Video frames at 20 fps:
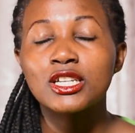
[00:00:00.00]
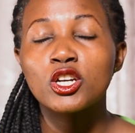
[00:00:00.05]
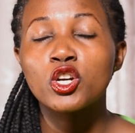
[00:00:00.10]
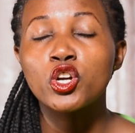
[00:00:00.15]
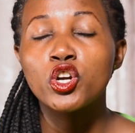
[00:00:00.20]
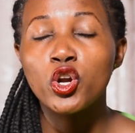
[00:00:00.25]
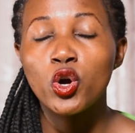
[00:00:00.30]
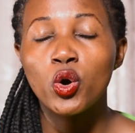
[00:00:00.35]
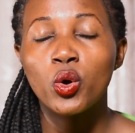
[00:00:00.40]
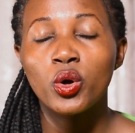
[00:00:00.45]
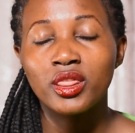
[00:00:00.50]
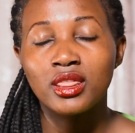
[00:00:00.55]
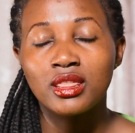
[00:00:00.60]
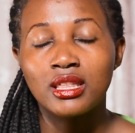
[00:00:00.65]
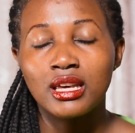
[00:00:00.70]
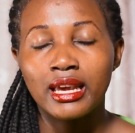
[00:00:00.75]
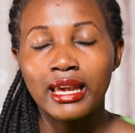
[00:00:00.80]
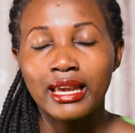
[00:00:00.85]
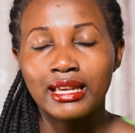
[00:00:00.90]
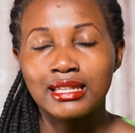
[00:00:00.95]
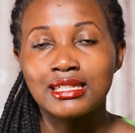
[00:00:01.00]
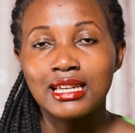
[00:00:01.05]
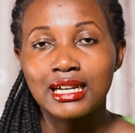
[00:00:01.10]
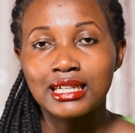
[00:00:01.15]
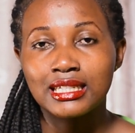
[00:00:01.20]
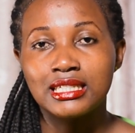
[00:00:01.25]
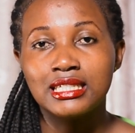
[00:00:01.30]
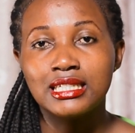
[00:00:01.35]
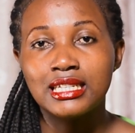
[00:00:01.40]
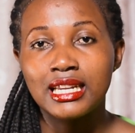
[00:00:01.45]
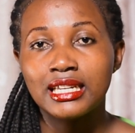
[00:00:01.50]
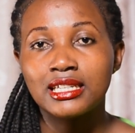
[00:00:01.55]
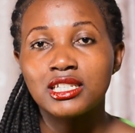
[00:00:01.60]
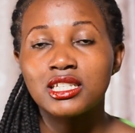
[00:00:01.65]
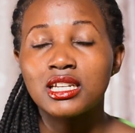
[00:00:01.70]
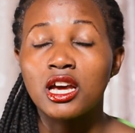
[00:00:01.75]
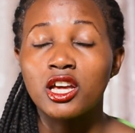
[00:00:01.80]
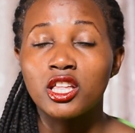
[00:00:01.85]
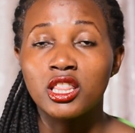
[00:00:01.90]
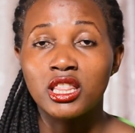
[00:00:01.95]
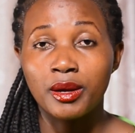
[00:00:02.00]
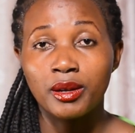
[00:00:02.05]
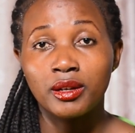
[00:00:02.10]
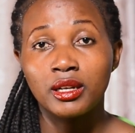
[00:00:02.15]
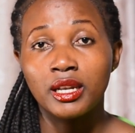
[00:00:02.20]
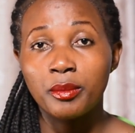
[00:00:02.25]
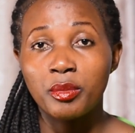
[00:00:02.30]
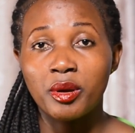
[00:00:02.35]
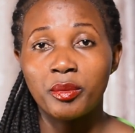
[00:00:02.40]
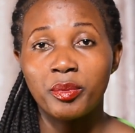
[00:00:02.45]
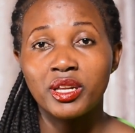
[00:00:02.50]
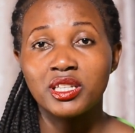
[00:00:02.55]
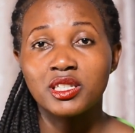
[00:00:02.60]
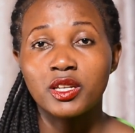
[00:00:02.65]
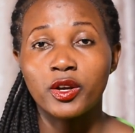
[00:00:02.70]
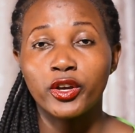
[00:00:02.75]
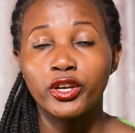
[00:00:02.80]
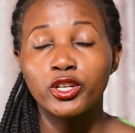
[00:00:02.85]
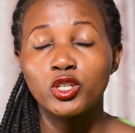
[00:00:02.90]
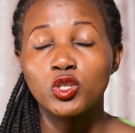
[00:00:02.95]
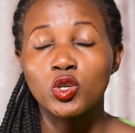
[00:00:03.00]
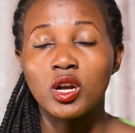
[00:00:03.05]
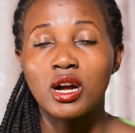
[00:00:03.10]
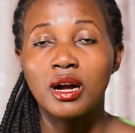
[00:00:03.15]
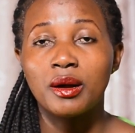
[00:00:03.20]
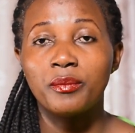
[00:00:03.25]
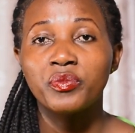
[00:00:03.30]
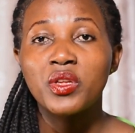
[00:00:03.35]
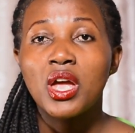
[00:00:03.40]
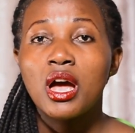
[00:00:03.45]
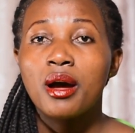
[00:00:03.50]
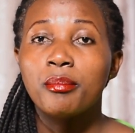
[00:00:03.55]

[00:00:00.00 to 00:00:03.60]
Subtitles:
know the exact date the labor pains are going to come.